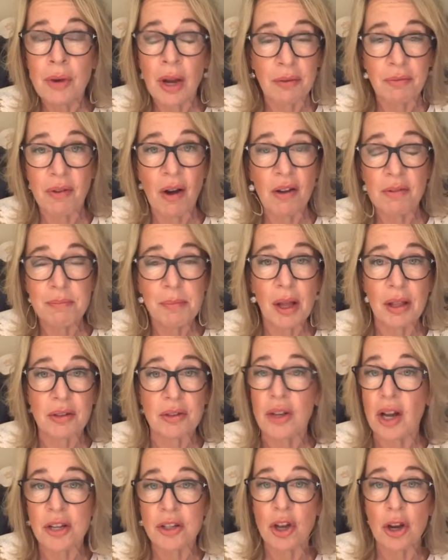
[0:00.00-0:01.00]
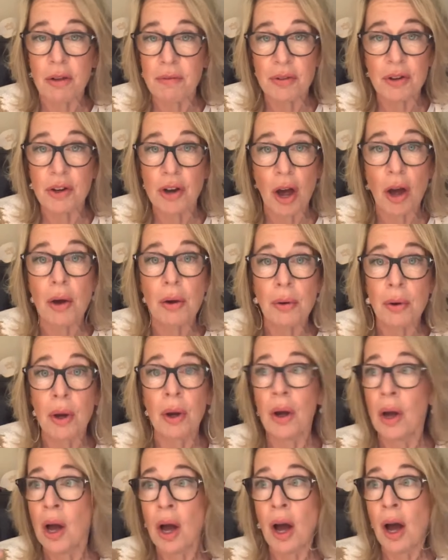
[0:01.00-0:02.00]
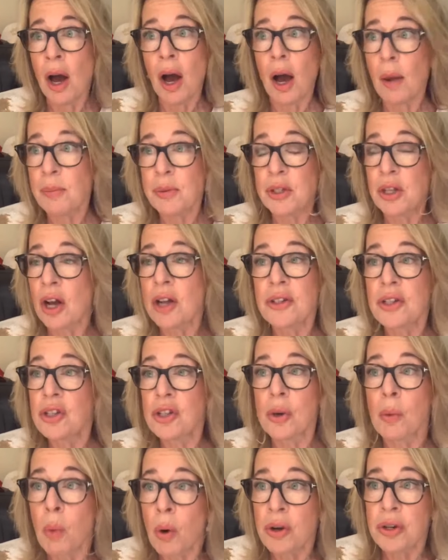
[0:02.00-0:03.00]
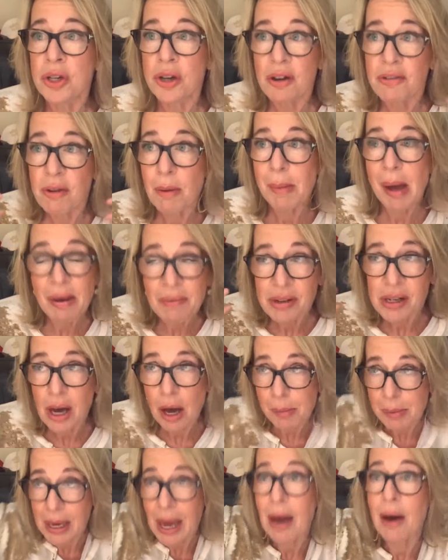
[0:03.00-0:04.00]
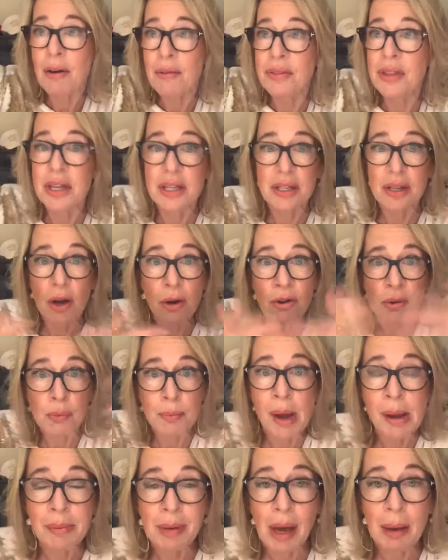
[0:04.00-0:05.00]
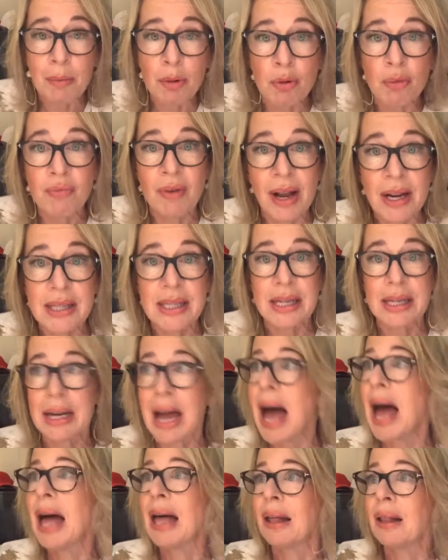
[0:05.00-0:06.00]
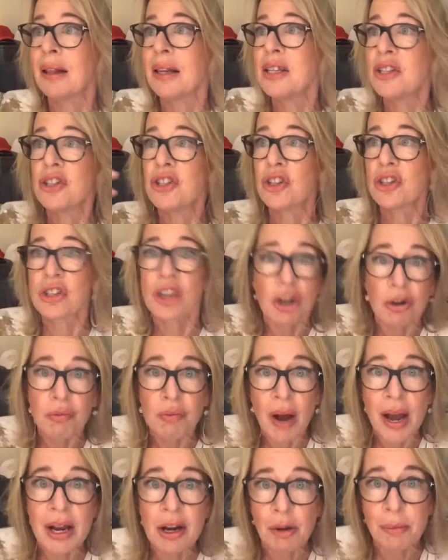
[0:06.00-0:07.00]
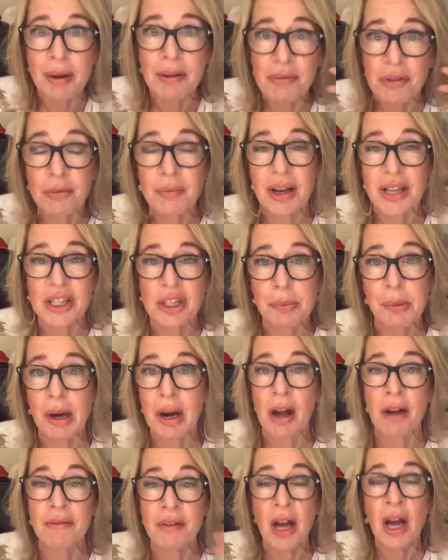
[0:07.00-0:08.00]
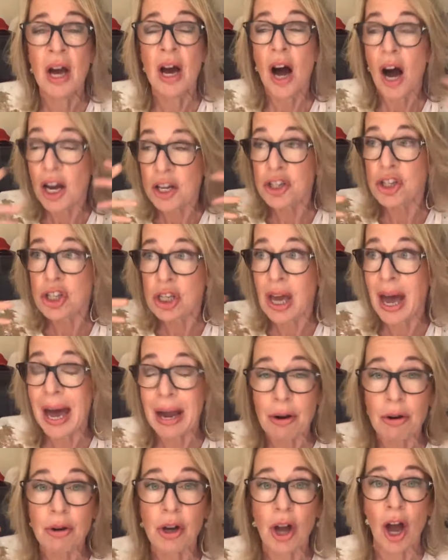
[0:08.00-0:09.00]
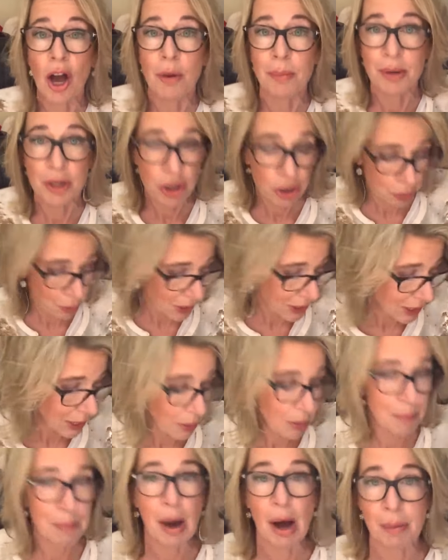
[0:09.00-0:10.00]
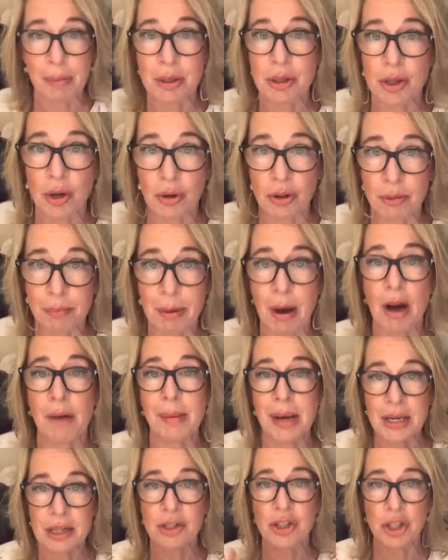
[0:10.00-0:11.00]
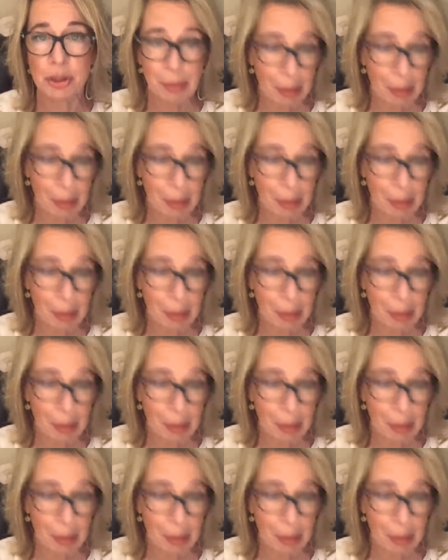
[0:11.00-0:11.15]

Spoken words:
like 5 months. I don't even know. I'm starting to wonder if I'm ever coming out of this. Oh, maybe I'm already in hell. It's just going to rain on me for the rest of my life. I just cannot cope. I just went down the pub and told the barmaid and